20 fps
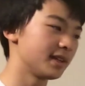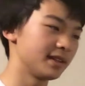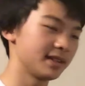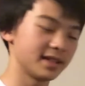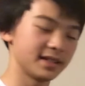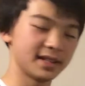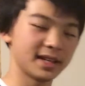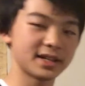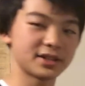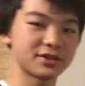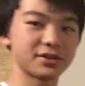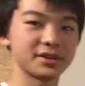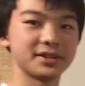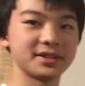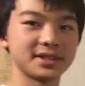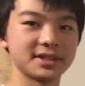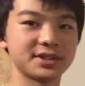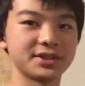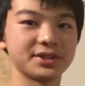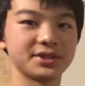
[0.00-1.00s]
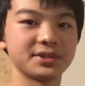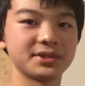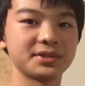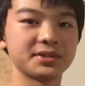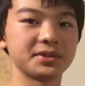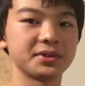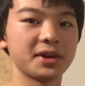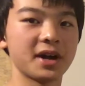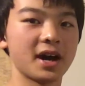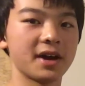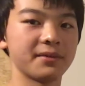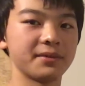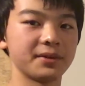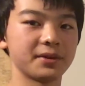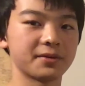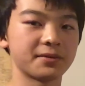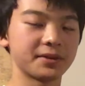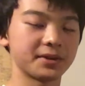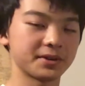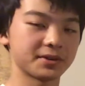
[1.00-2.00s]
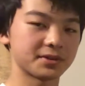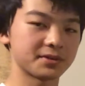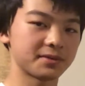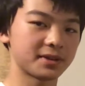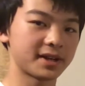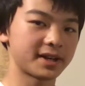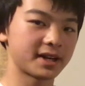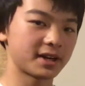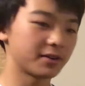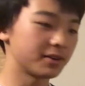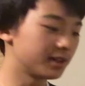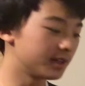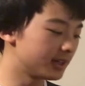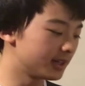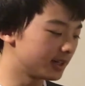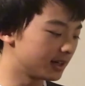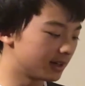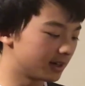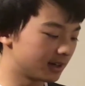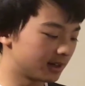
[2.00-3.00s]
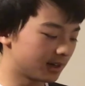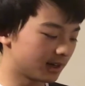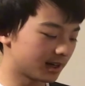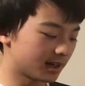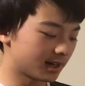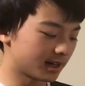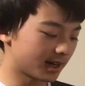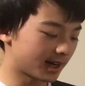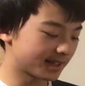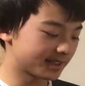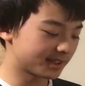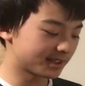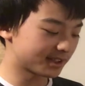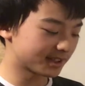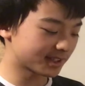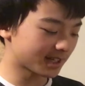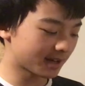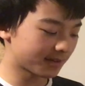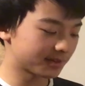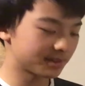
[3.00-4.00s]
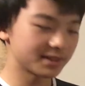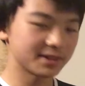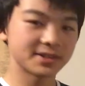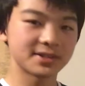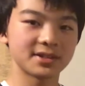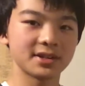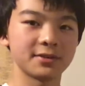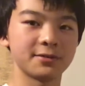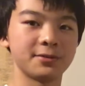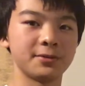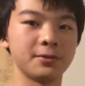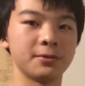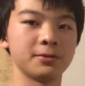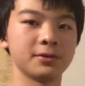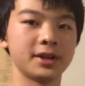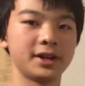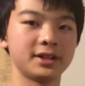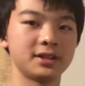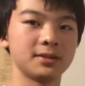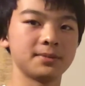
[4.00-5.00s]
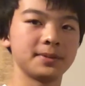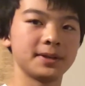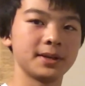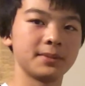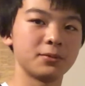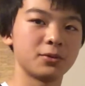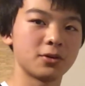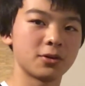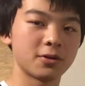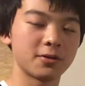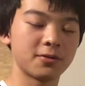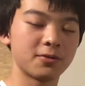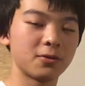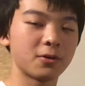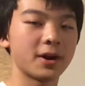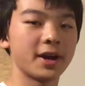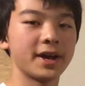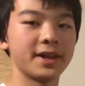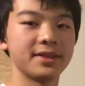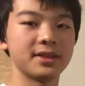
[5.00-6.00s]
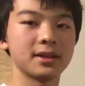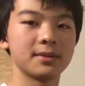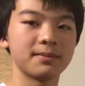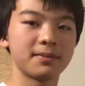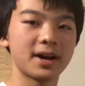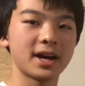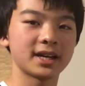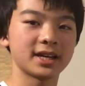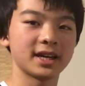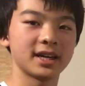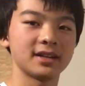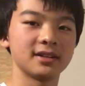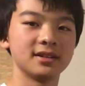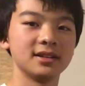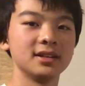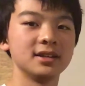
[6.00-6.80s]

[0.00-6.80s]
And that transitions to having your fingers flat out. I suggest having this if you like to play more forehand than backhand.